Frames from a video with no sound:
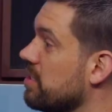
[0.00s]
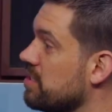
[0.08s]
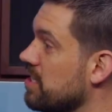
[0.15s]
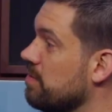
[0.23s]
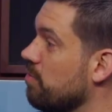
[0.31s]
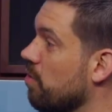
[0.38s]
going to
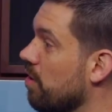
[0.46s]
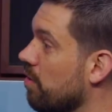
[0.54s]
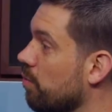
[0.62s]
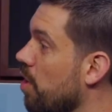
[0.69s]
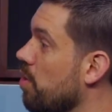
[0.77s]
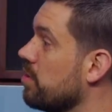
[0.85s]
see
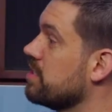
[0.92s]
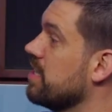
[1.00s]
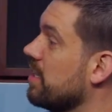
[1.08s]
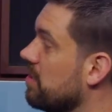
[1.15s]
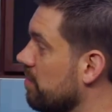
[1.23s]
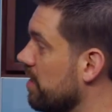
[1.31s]
more woke
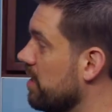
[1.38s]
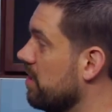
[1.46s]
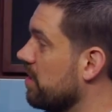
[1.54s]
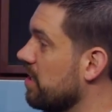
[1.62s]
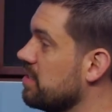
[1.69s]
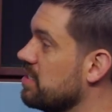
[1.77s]
signaling.
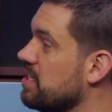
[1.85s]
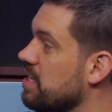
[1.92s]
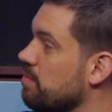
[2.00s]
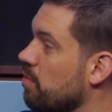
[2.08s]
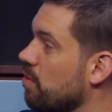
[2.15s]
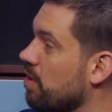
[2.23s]
You're going to
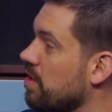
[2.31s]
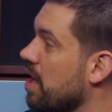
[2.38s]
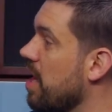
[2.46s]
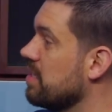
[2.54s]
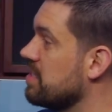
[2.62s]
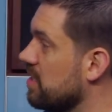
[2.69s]
see more
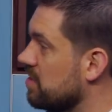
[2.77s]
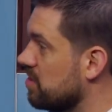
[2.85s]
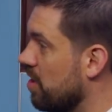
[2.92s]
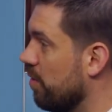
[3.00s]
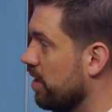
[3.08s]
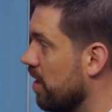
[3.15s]

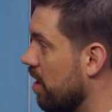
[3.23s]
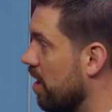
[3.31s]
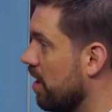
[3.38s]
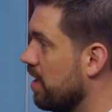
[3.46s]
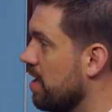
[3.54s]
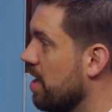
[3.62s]
nonsense going on,